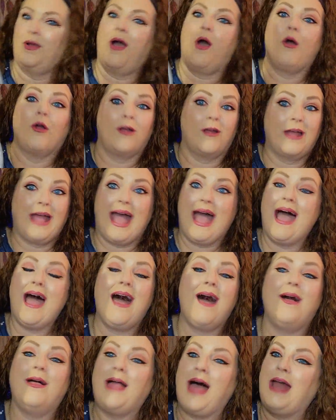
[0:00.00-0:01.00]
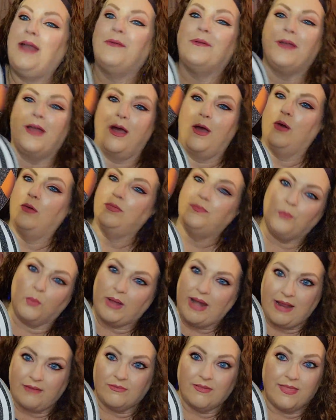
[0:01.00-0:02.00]
argyle. I don't know,
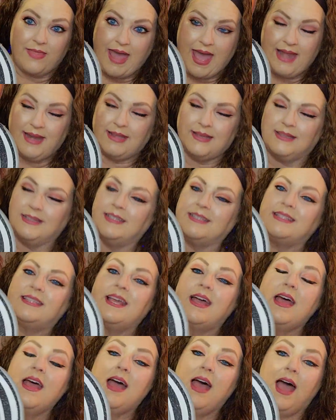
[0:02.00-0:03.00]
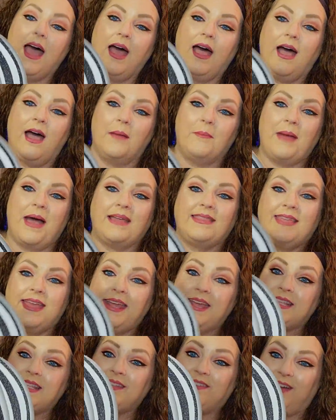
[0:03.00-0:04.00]
whatever that is. Um, I think
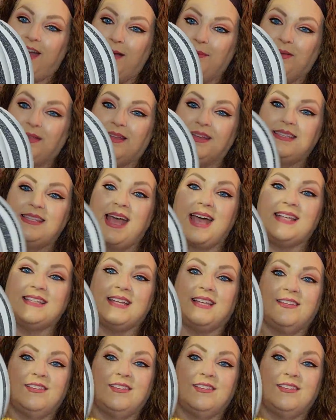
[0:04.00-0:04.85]
it's fabulous. It has a